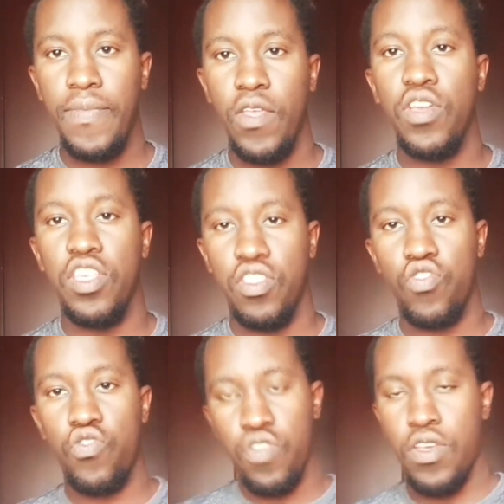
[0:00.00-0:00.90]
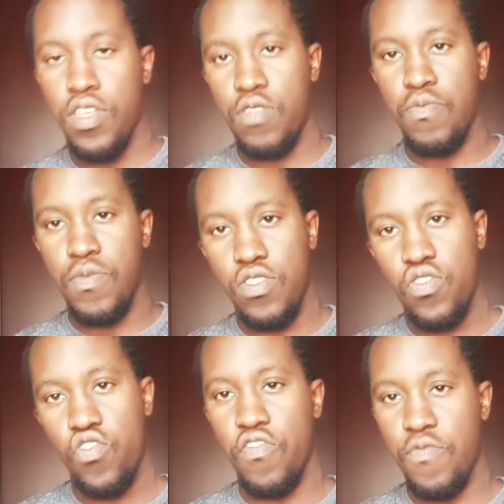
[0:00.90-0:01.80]
Okay, it's
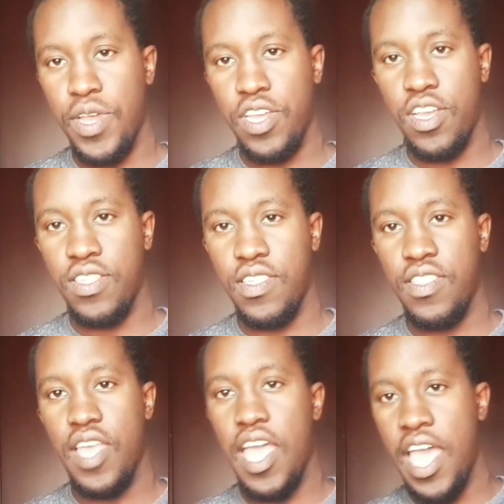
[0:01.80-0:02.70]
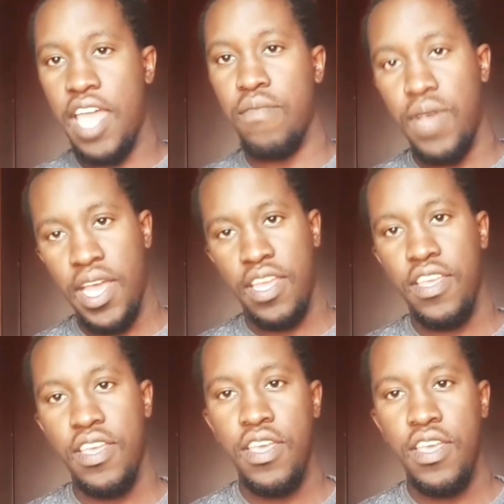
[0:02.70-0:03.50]
2 of my cousins and my